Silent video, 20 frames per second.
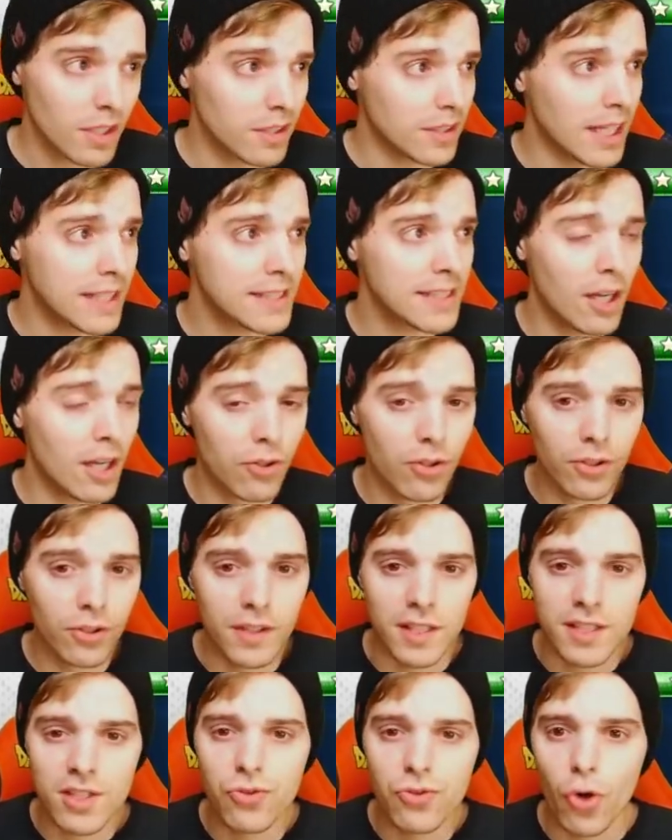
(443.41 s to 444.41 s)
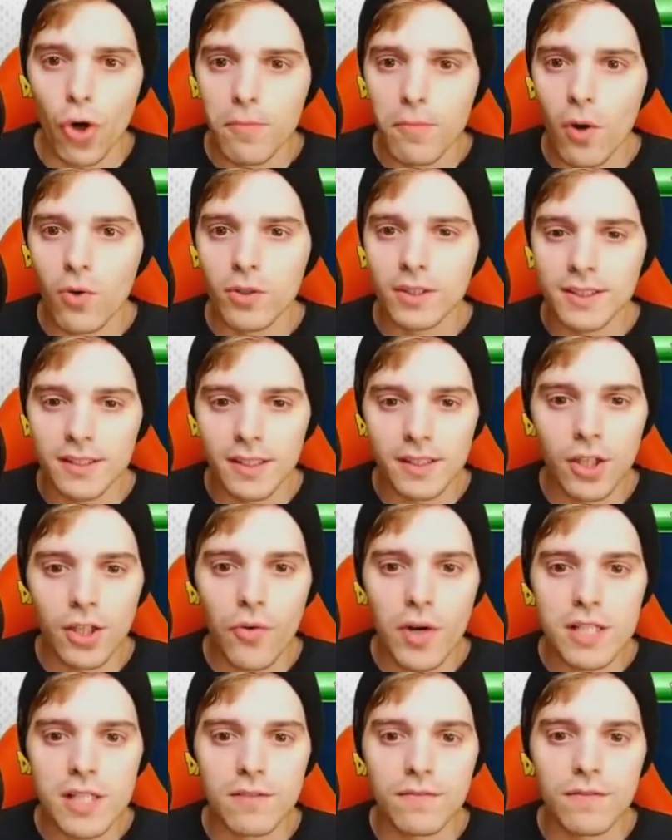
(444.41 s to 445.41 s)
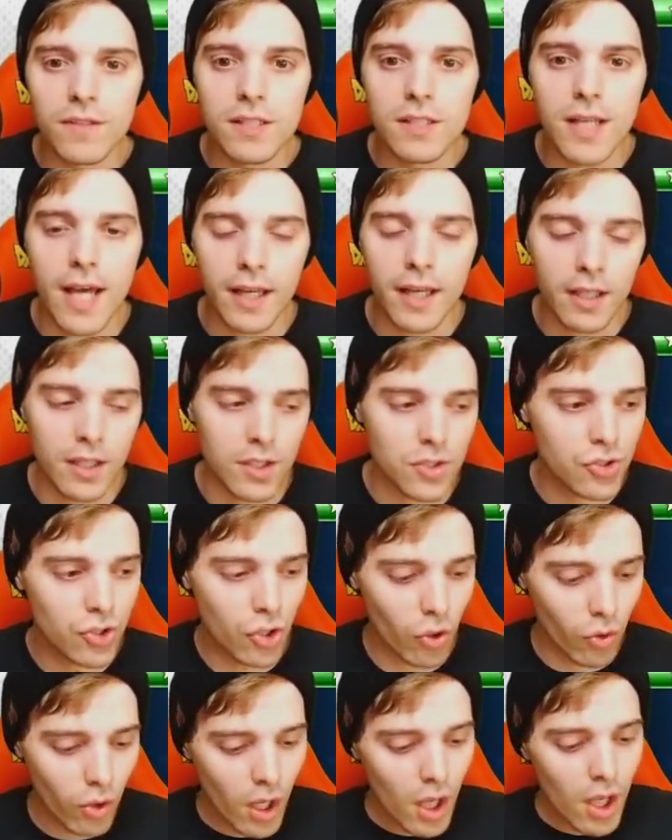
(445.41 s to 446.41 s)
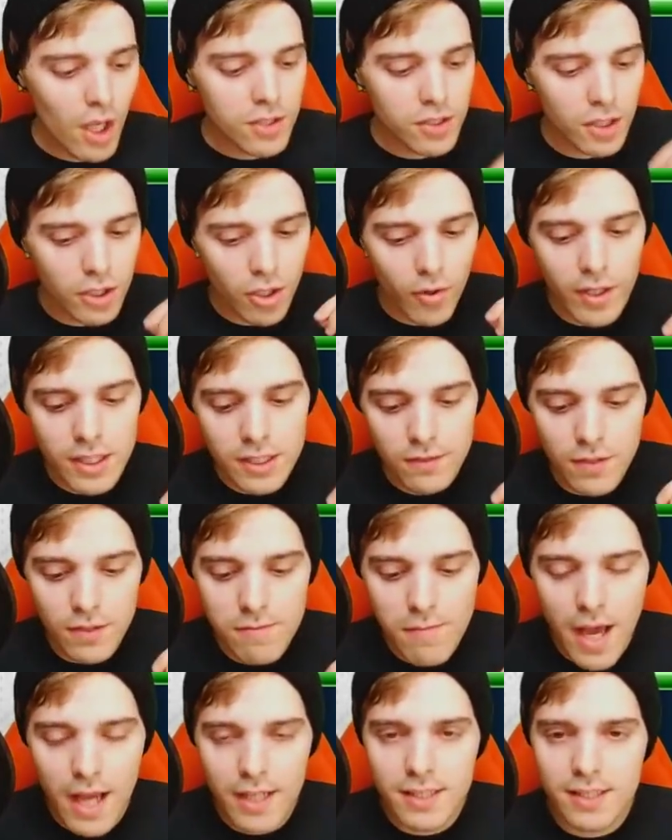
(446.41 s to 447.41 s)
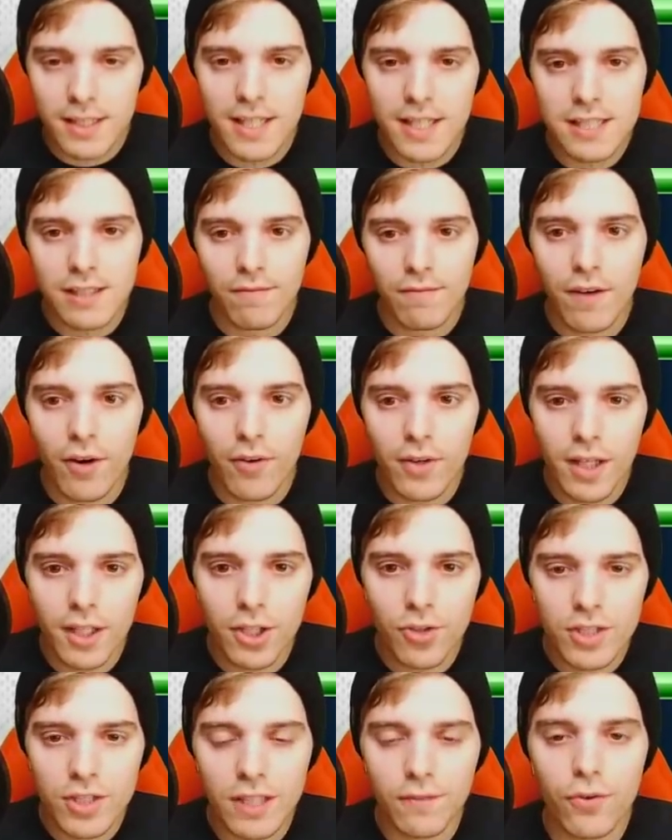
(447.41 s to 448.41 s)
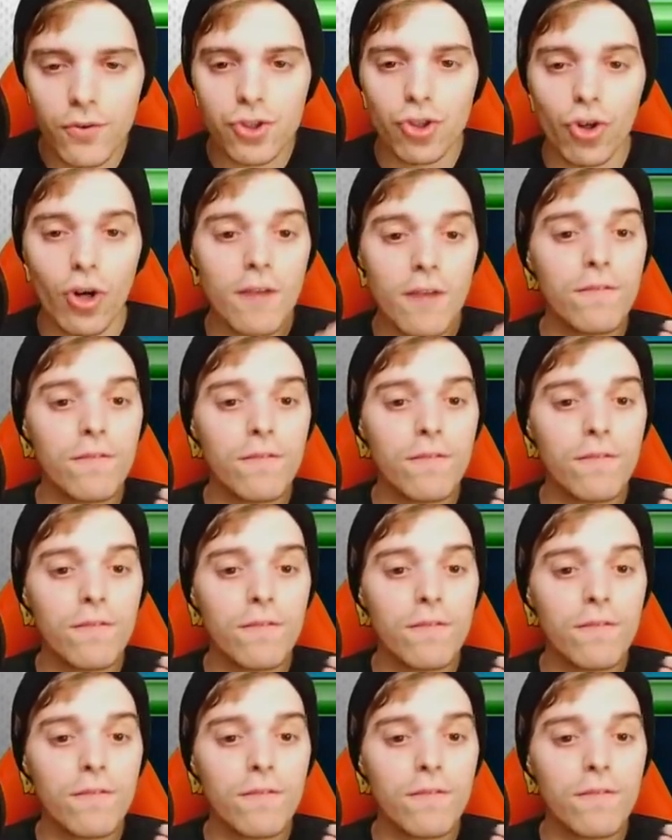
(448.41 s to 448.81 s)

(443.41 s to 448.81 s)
That's how good this Turbo Cinderace V deck is. So, Cinderace VMAX is very interesting for sure.